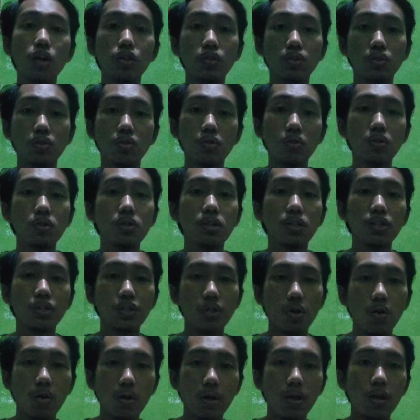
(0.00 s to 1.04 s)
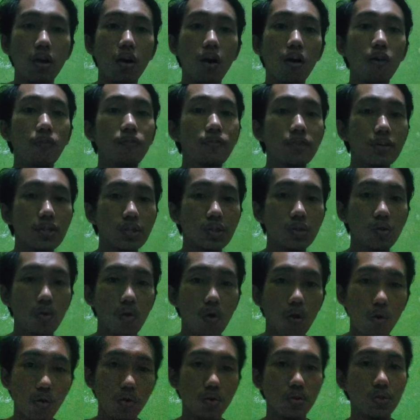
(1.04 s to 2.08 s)
to the theory of
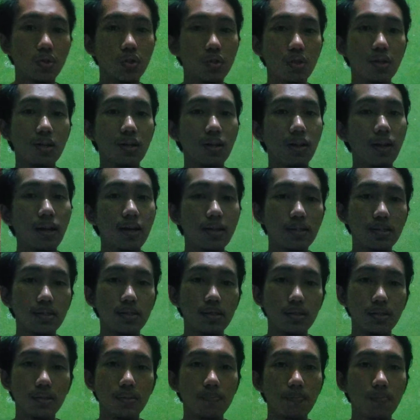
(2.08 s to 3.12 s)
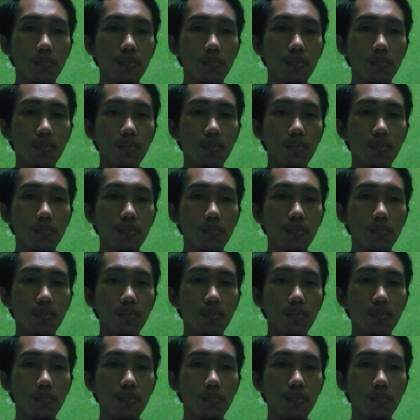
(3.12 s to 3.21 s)
discourse analysis.